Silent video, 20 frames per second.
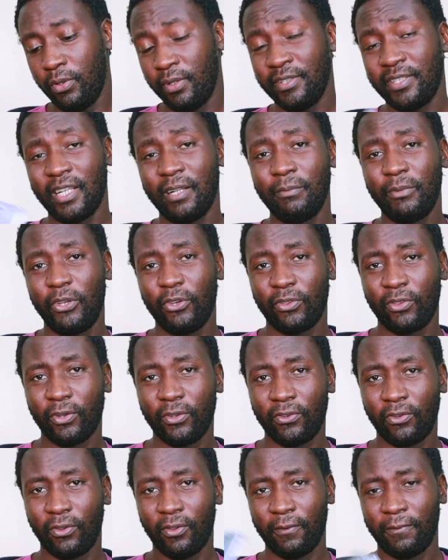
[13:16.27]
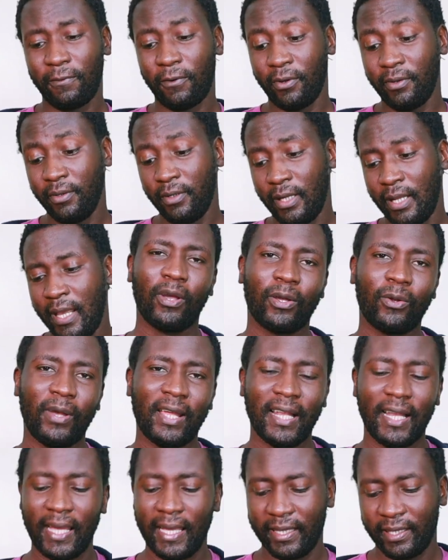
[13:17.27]
Tell me your thoughts on the phone. I
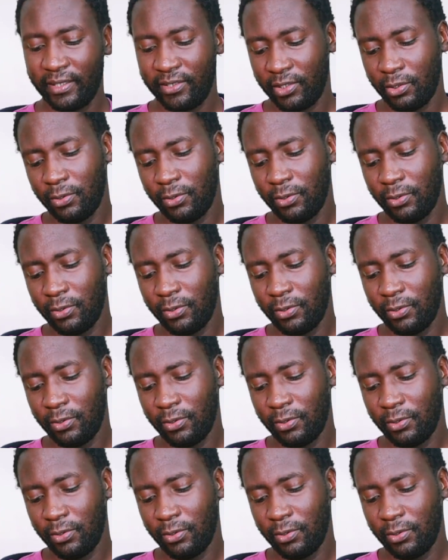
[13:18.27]
quite like it.